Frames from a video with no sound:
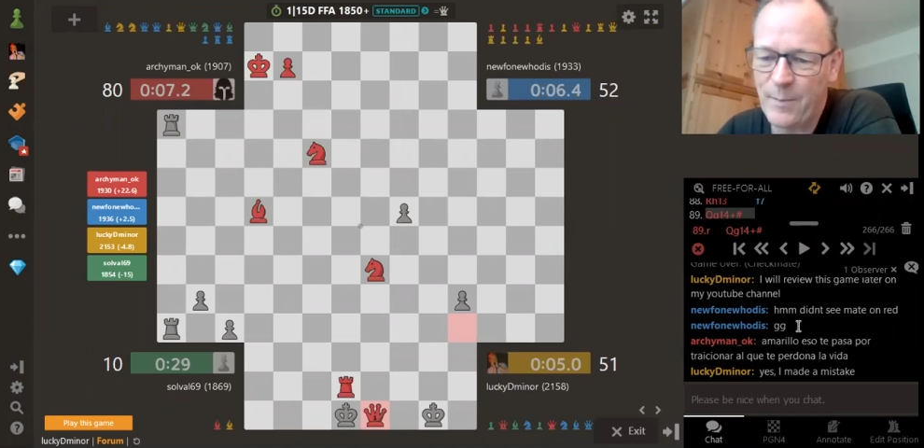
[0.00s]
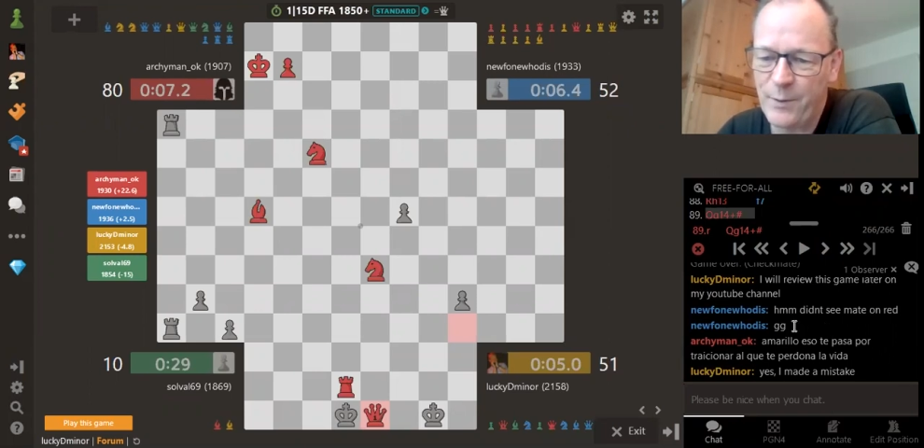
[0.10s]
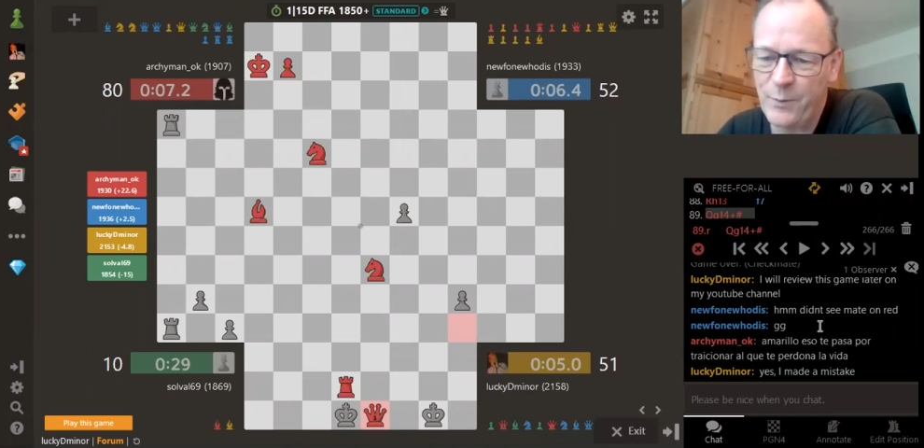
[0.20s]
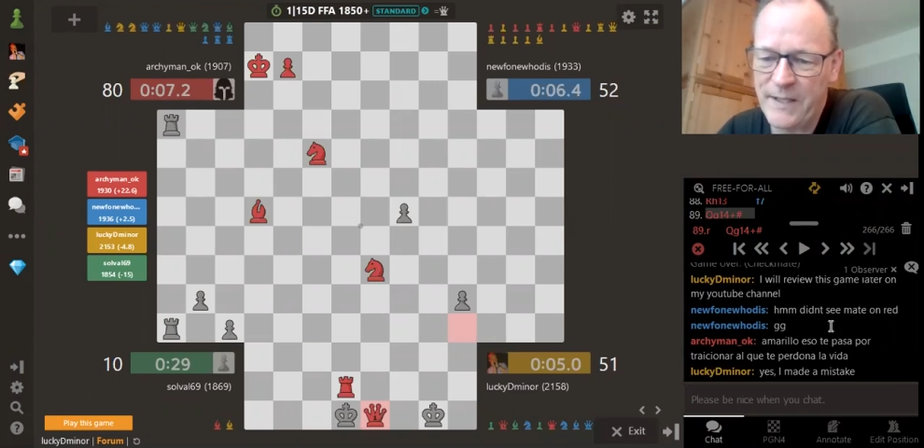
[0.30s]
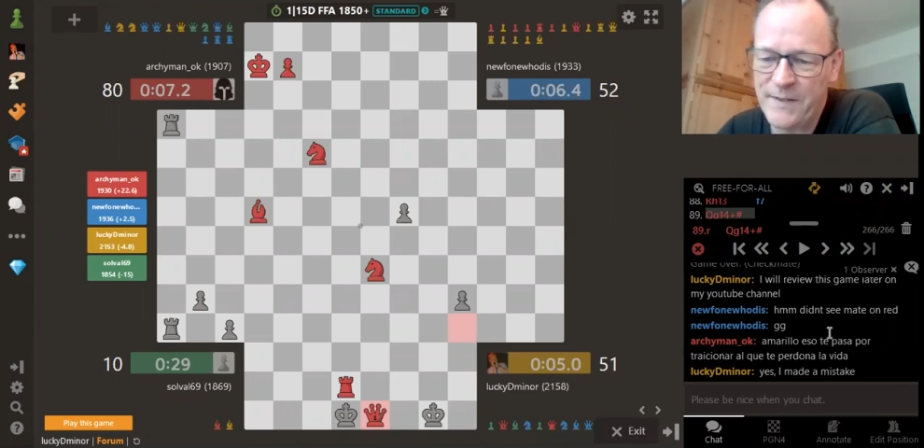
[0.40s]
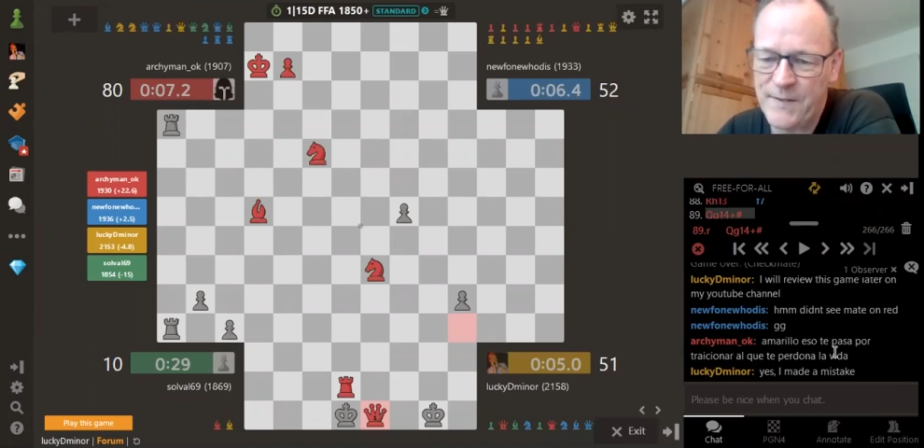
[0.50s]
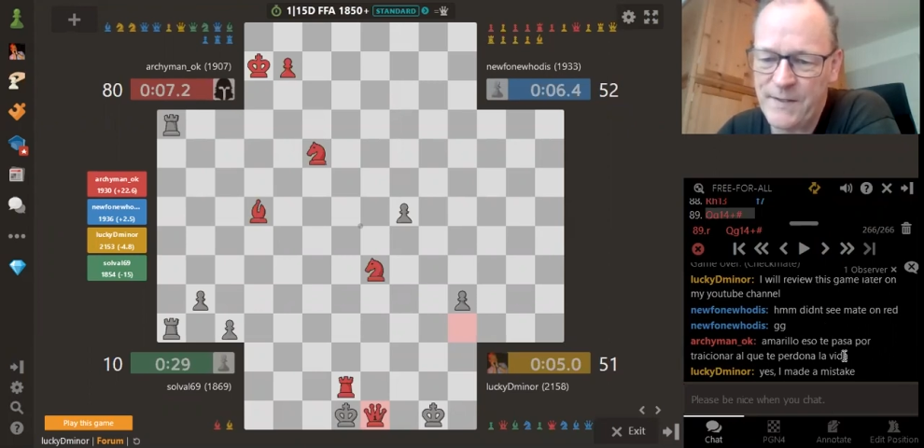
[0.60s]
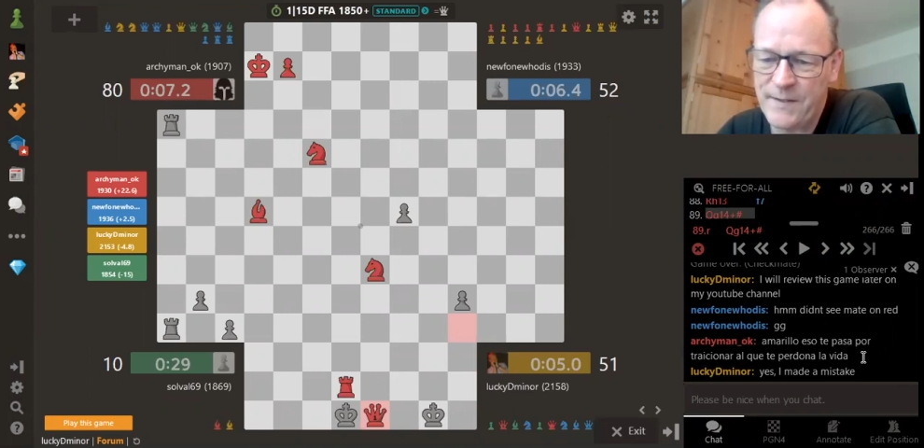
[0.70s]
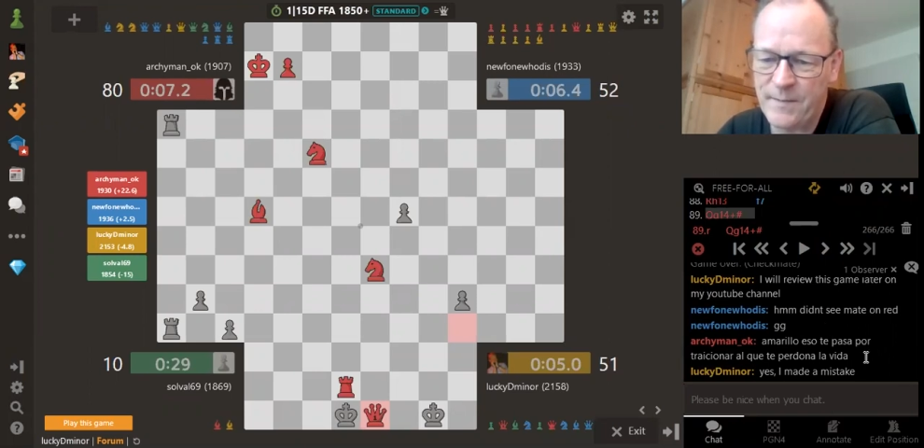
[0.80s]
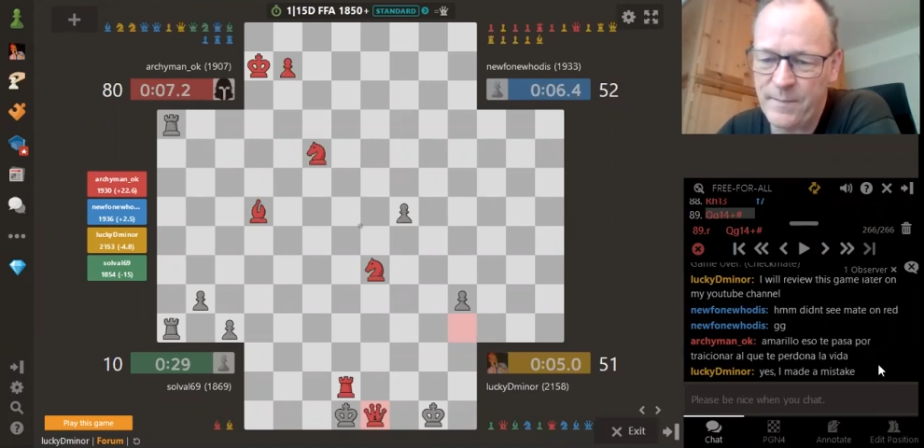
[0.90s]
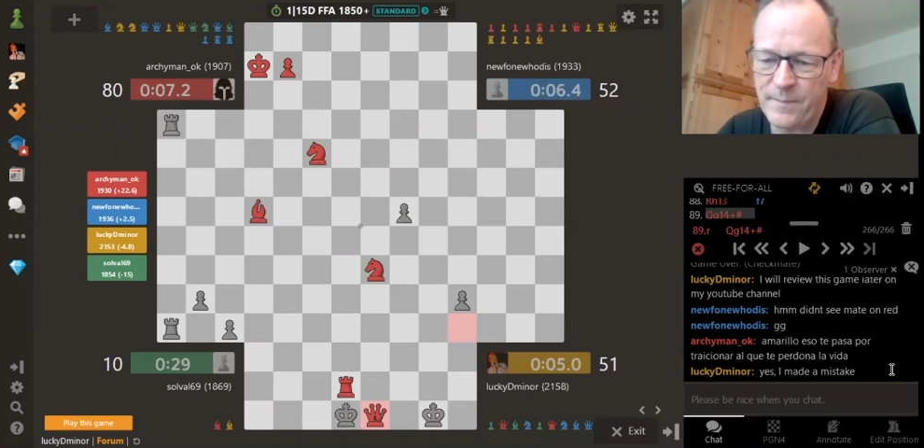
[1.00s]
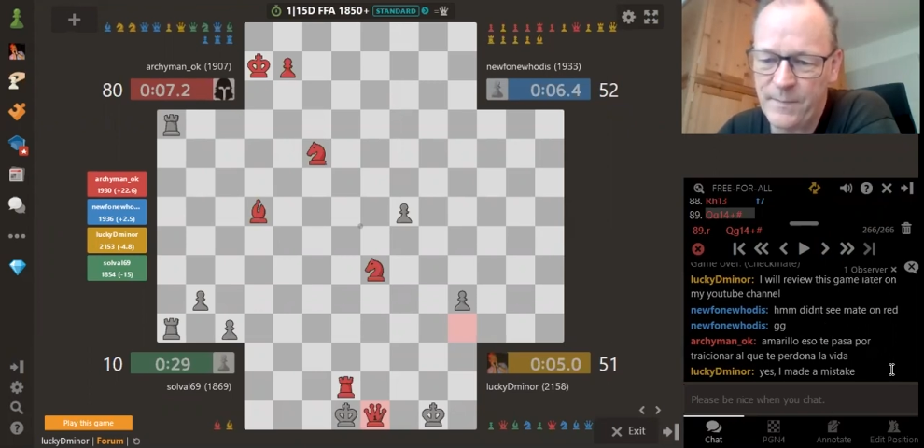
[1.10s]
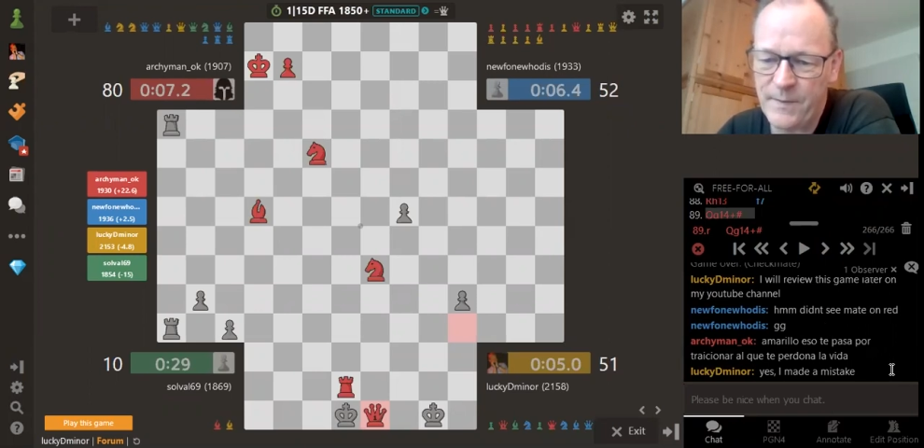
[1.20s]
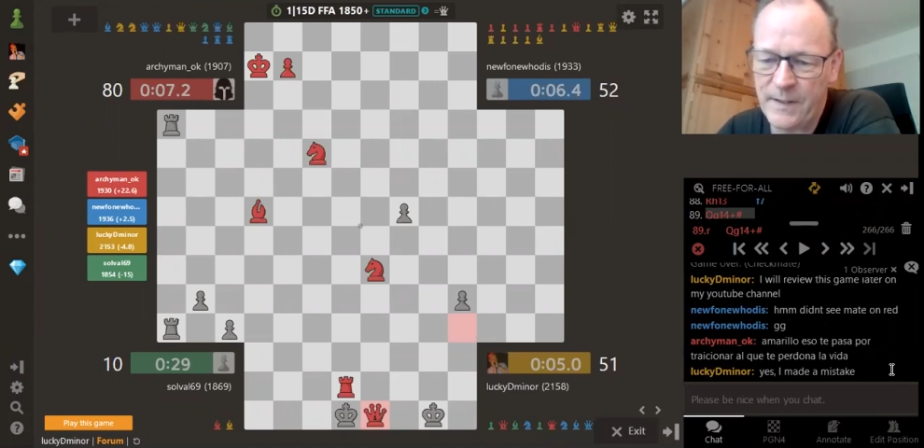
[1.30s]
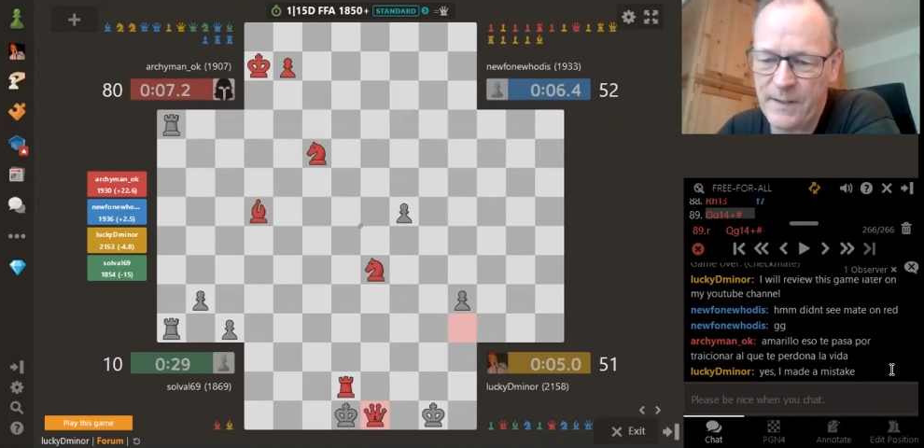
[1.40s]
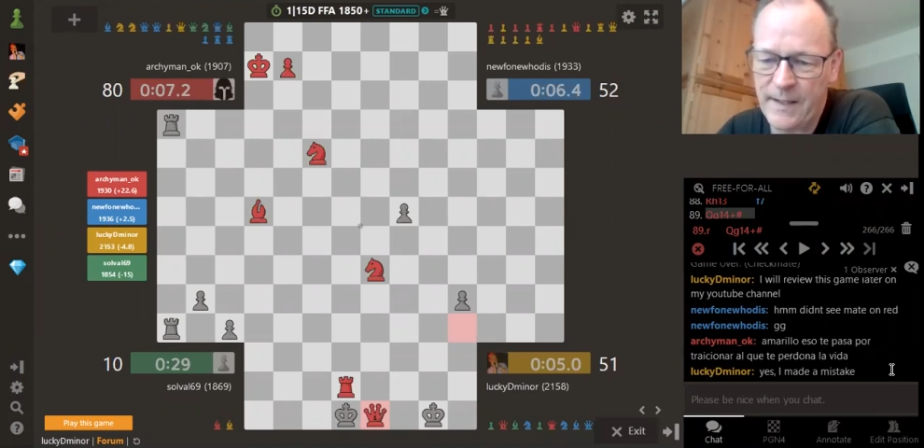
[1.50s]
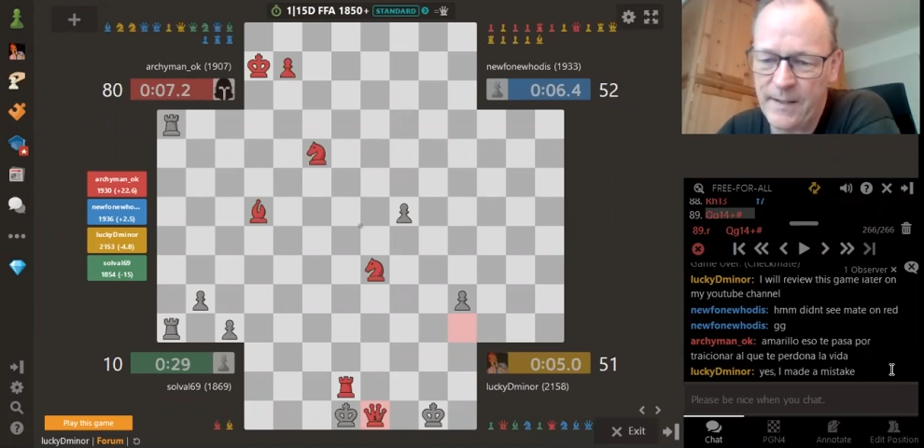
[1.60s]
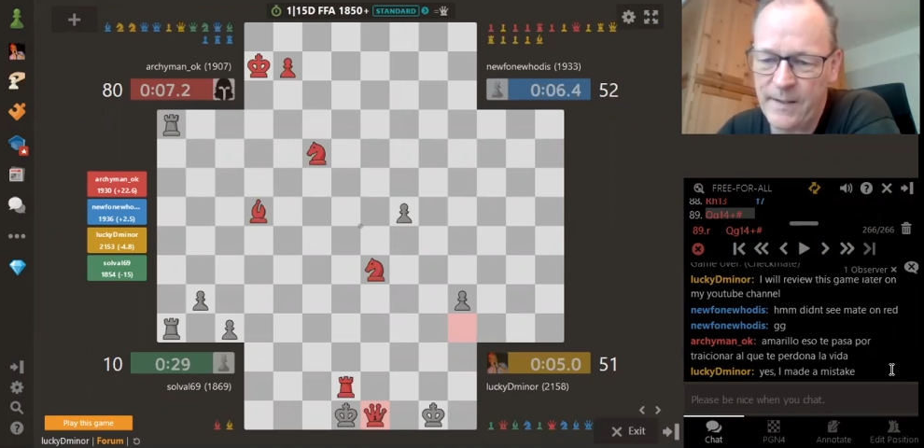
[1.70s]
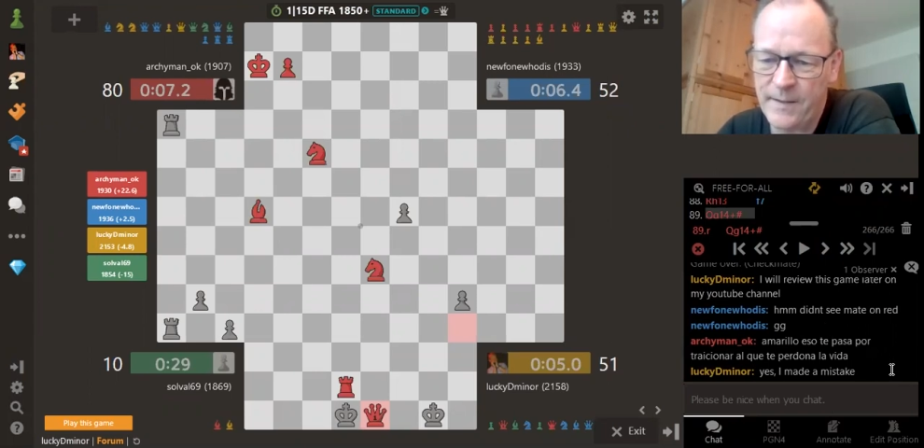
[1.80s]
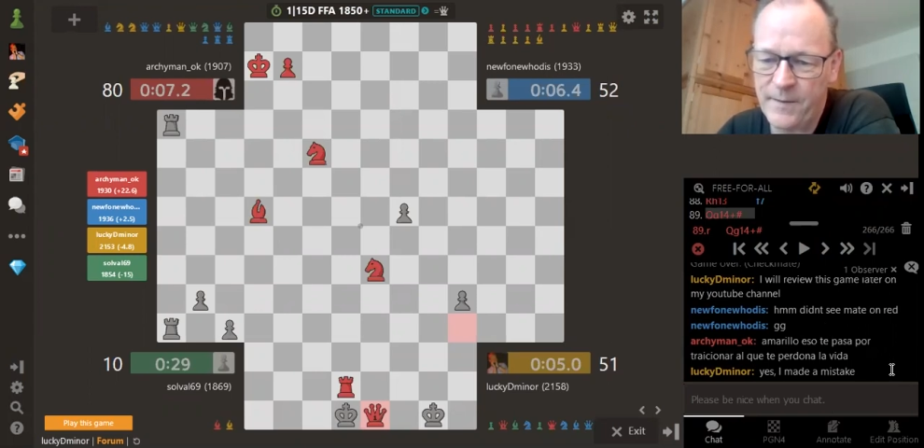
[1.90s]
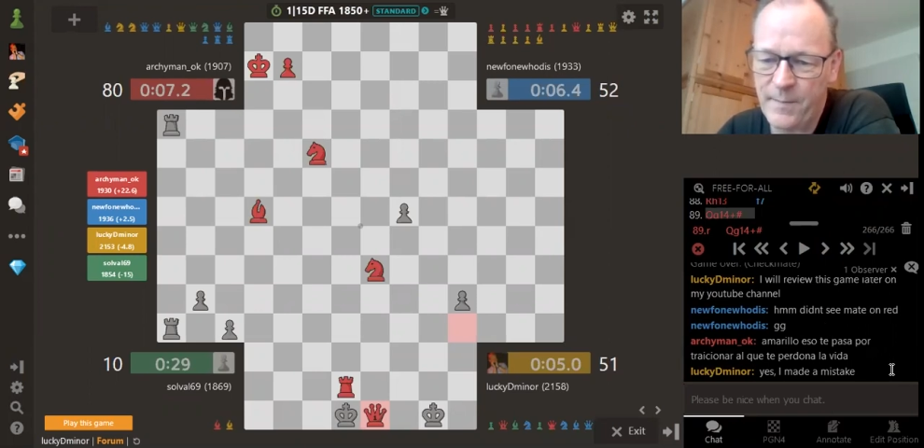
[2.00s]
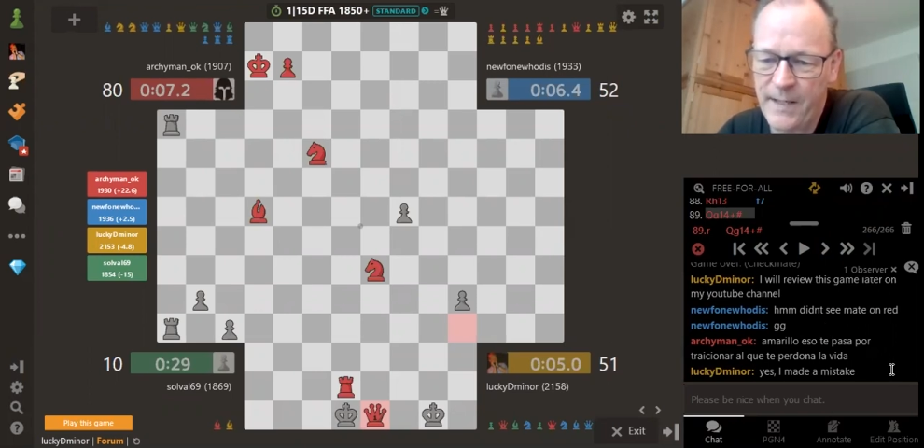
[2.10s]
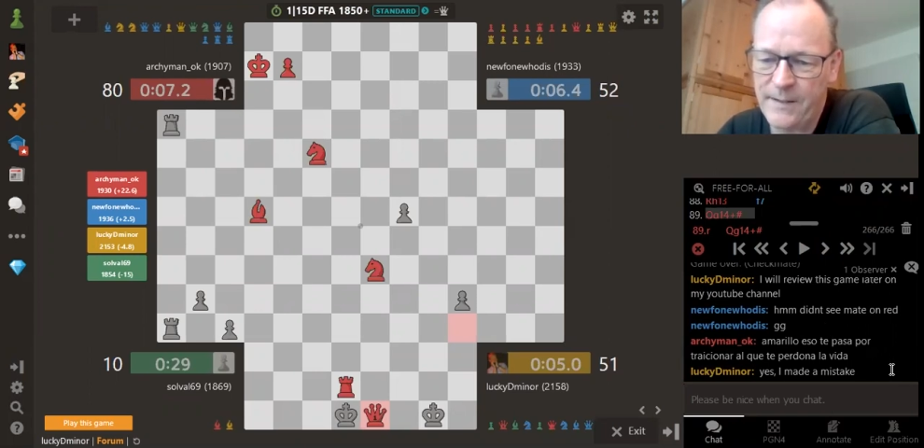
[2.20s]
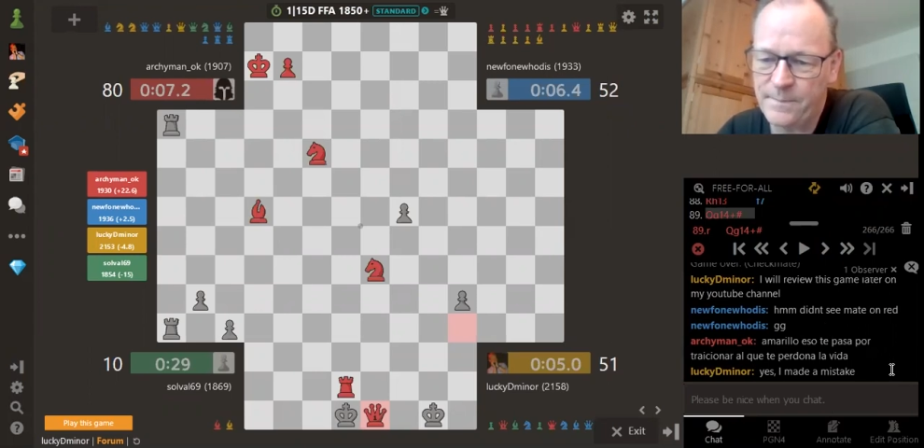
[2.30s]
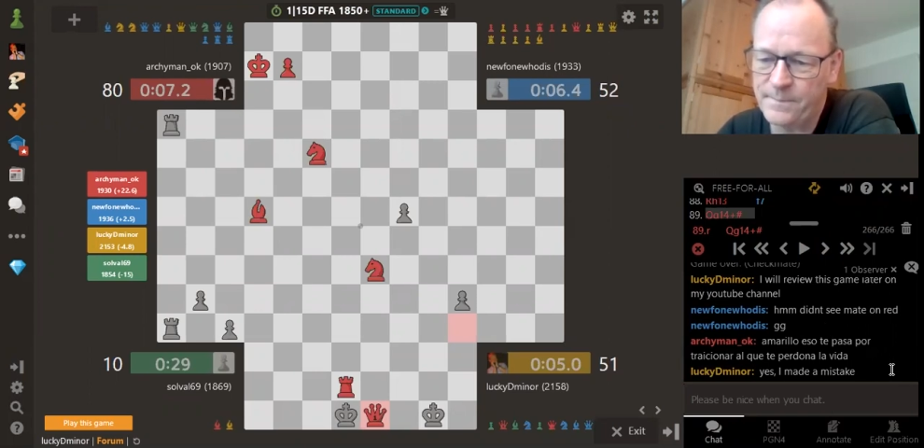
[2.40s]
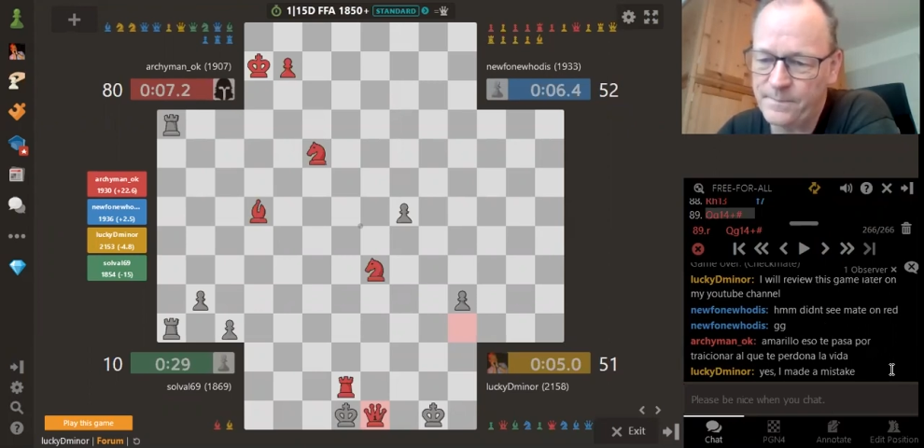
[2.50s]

Blue didn't see the mate.